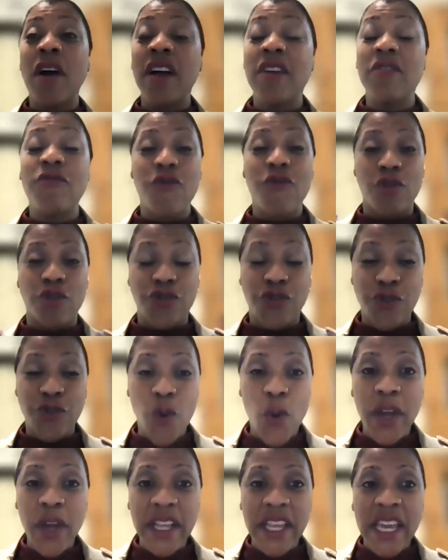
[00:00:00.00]
for
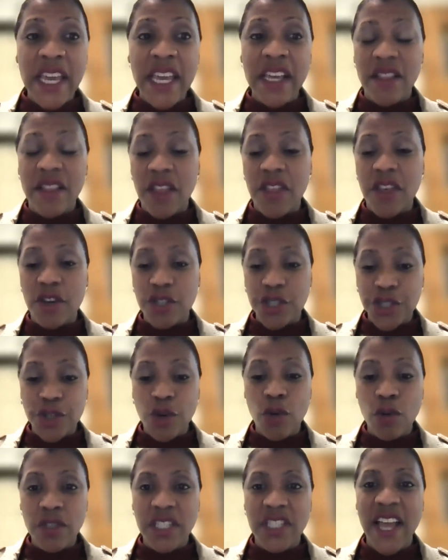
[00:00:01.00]
joining the show
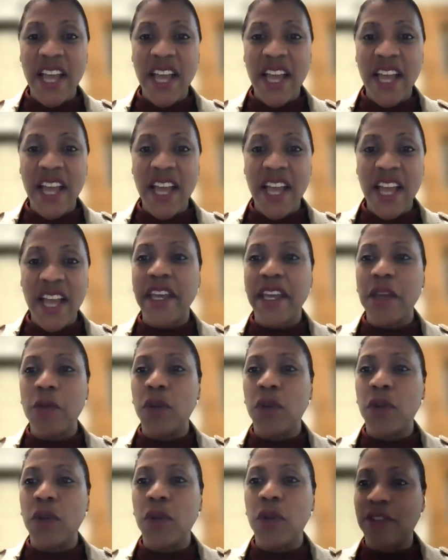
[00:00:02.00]
tonight, talking with
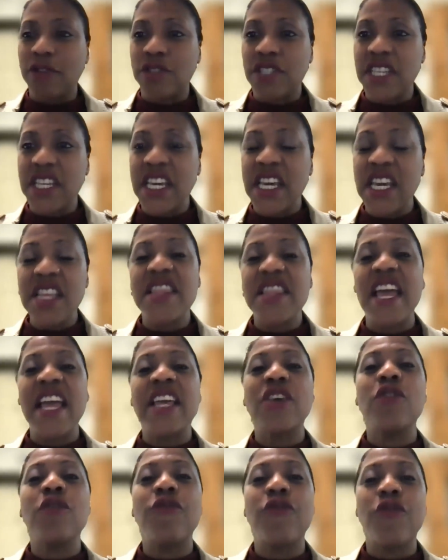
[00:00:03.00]
Dr. T. Thank you for